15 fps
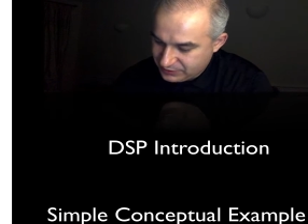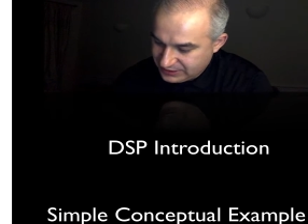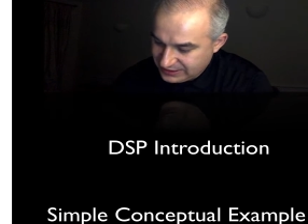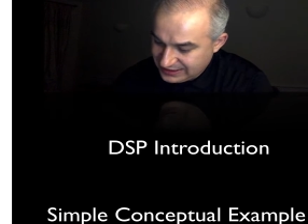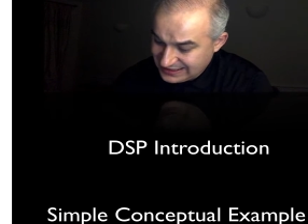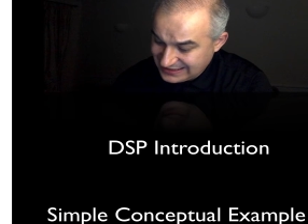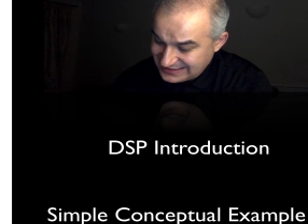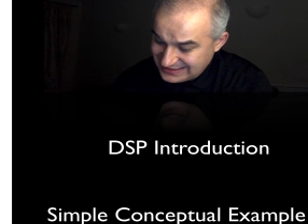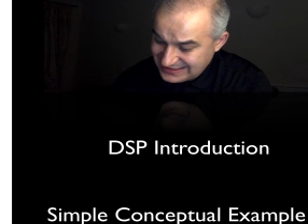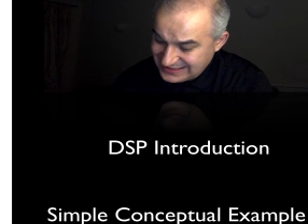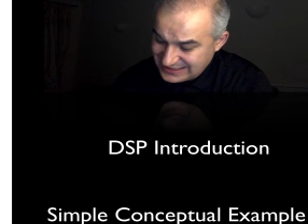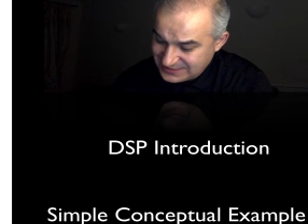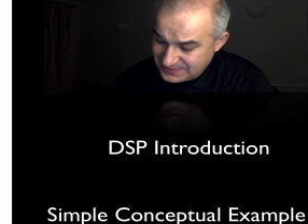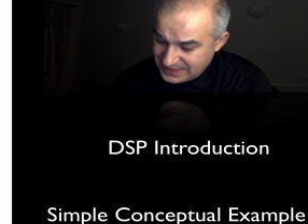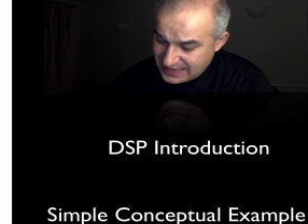It has, this
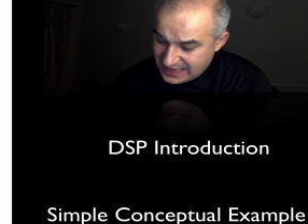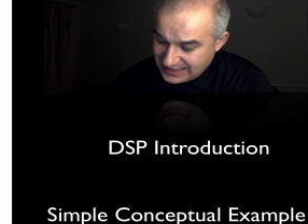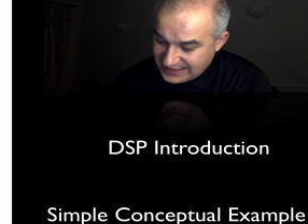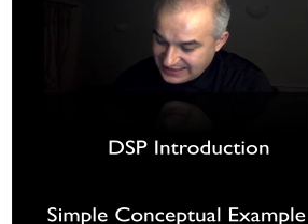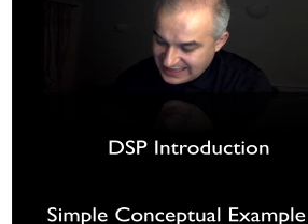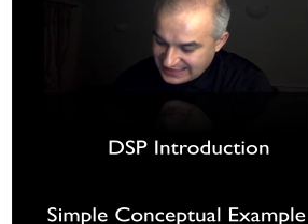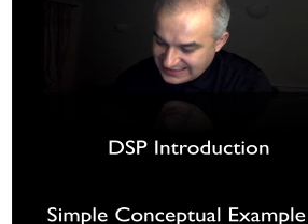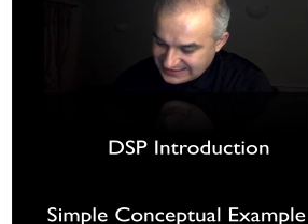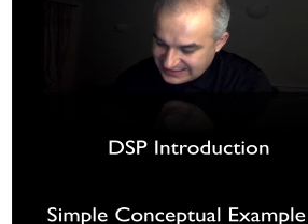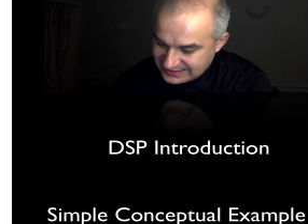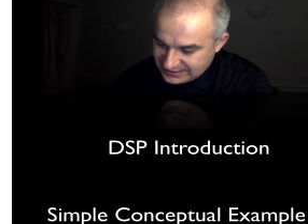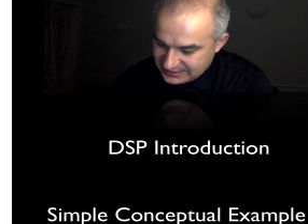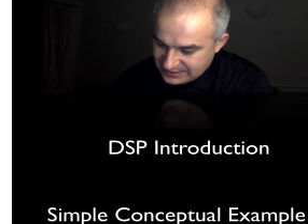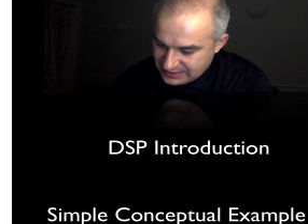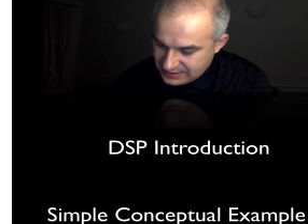has been
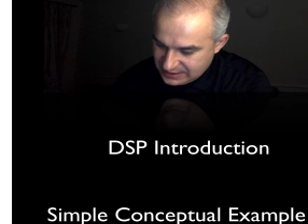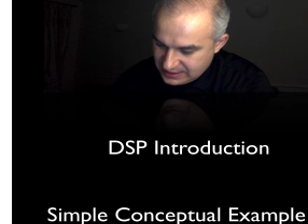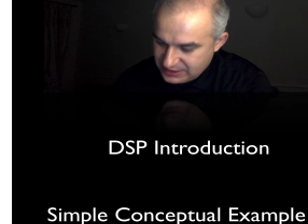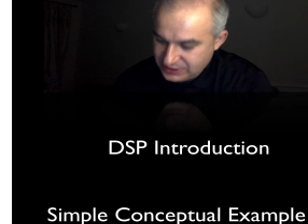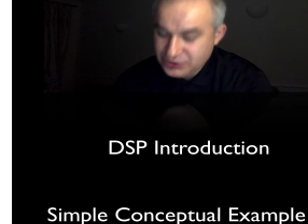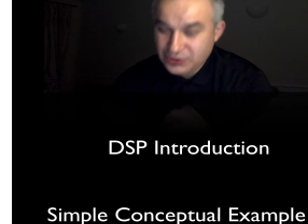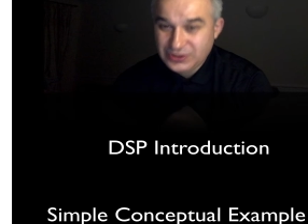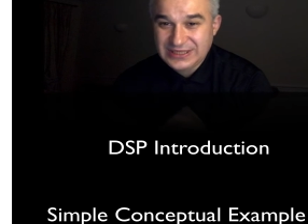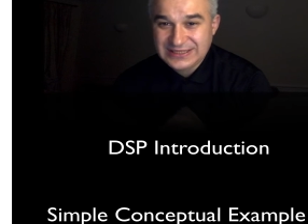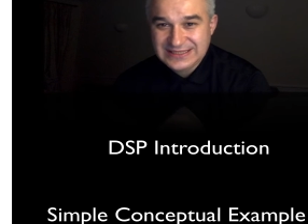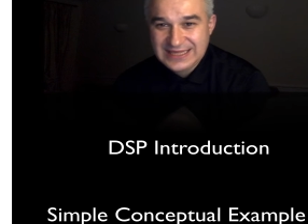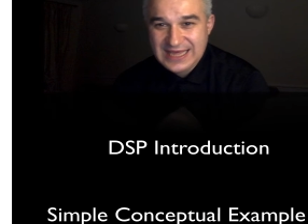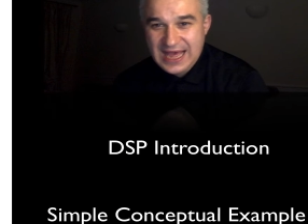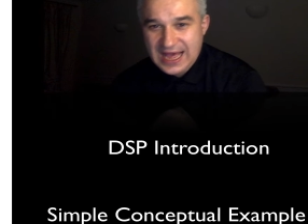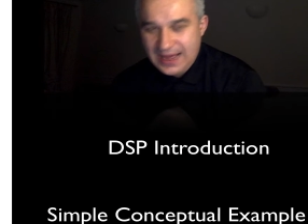adjusted, so it is
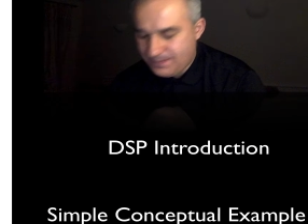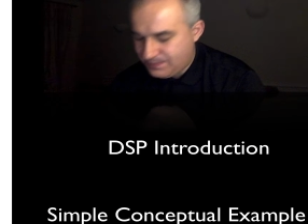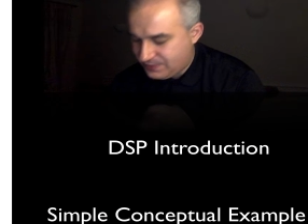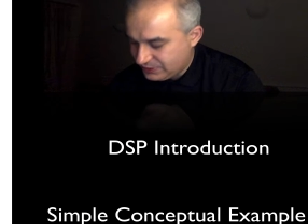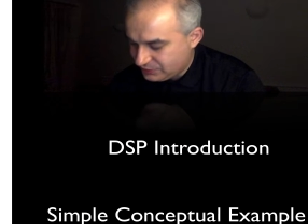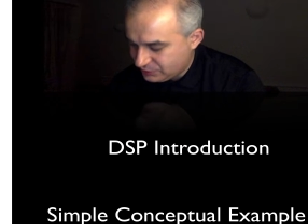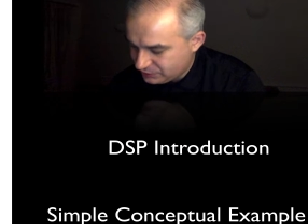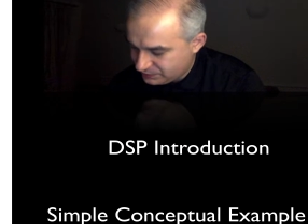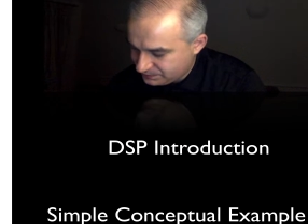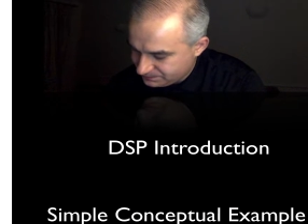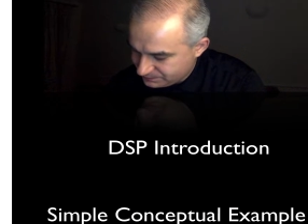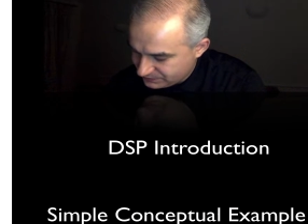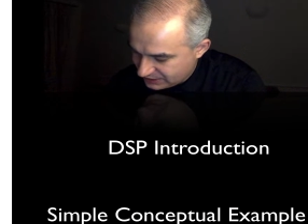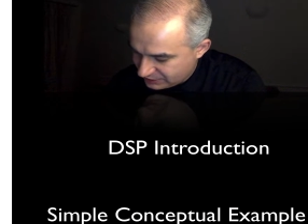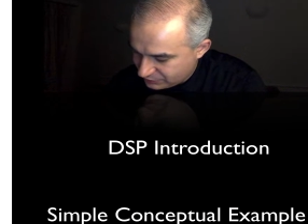the amplitude
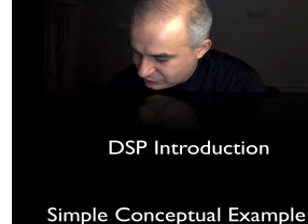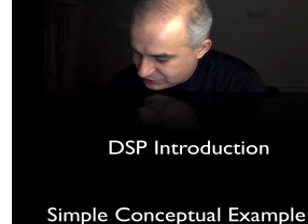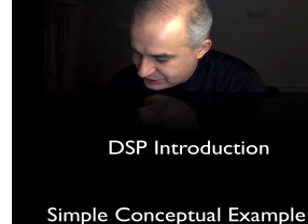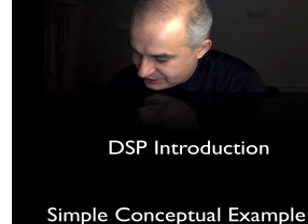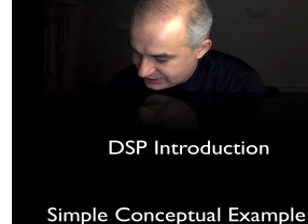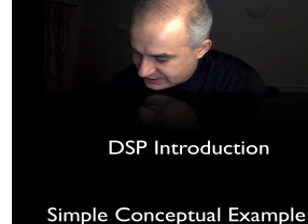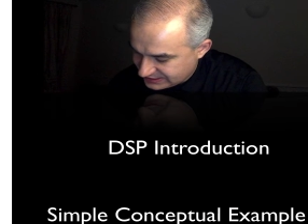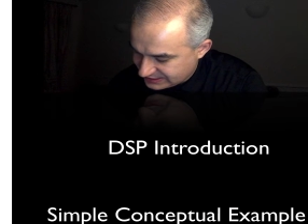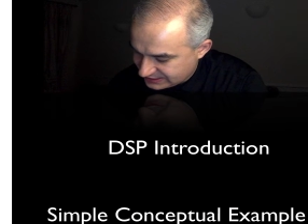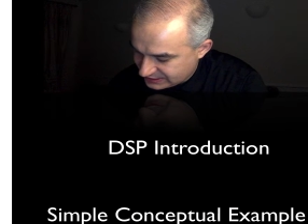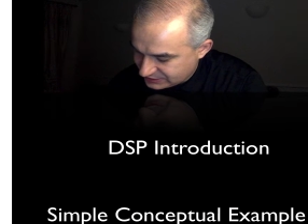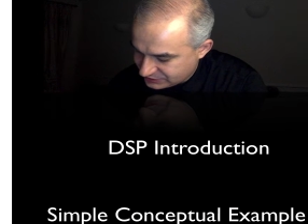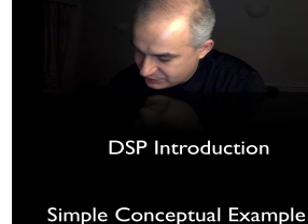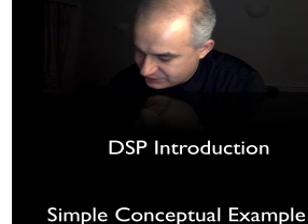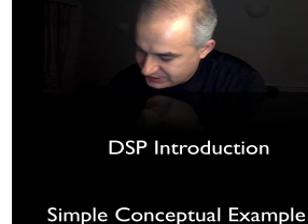that you see in the
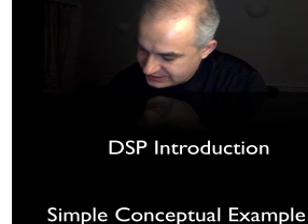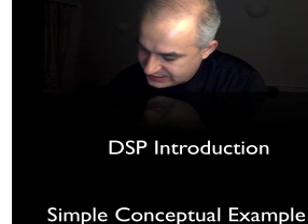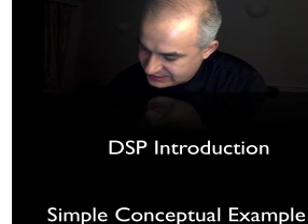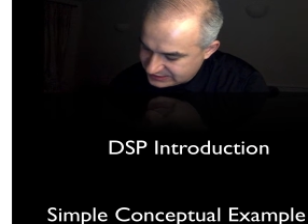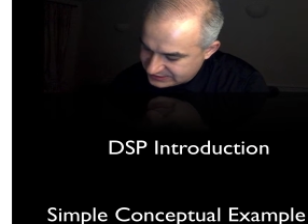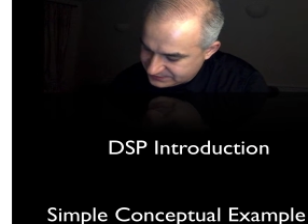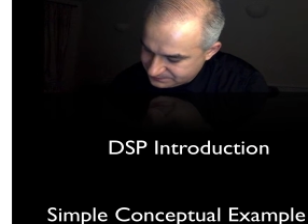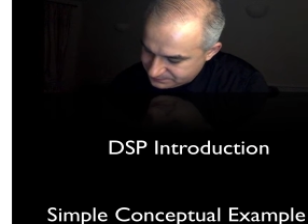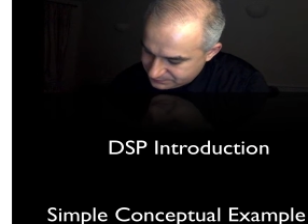signal. So this is